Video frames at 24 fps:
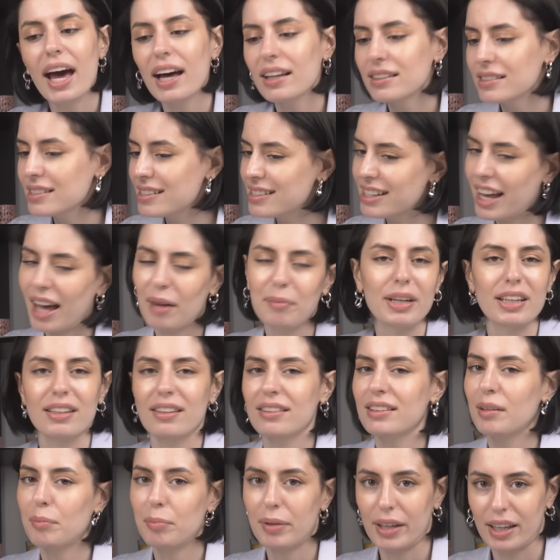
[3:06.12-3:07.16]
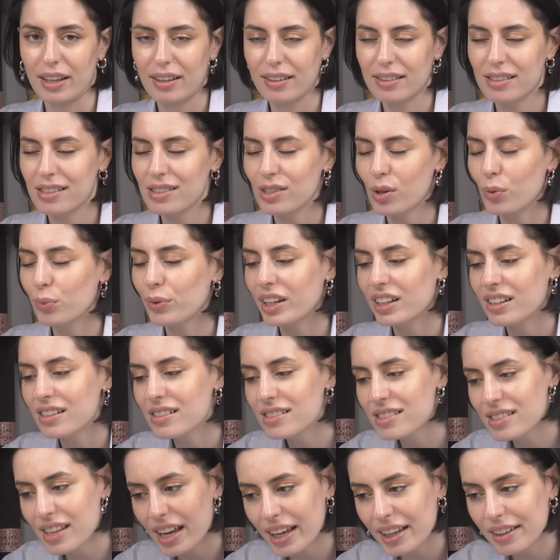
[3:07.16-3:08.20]
as happening on the peak. So we are
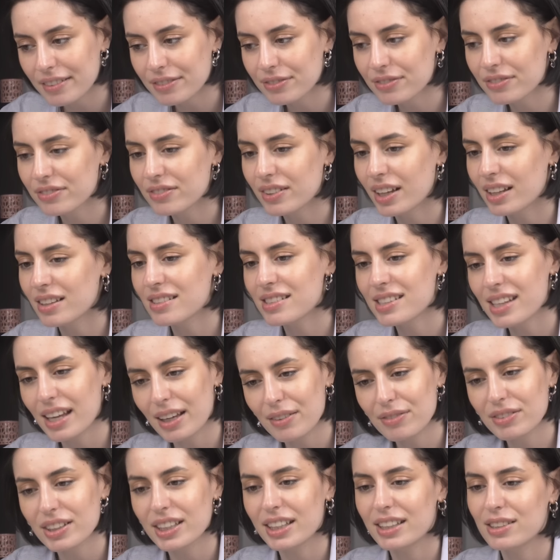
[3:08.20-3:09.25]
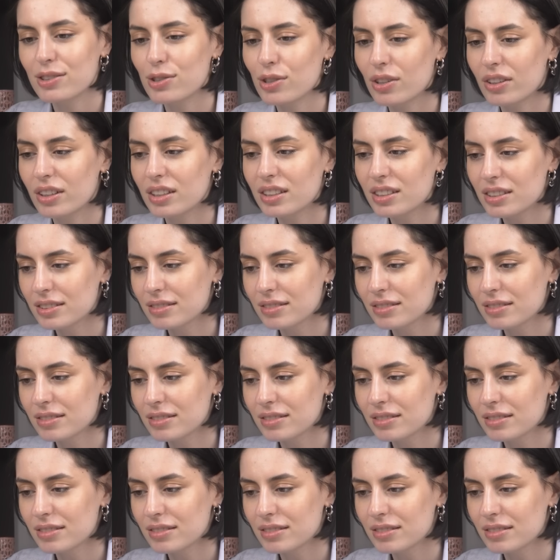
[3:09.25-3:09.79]
safe and safely injured.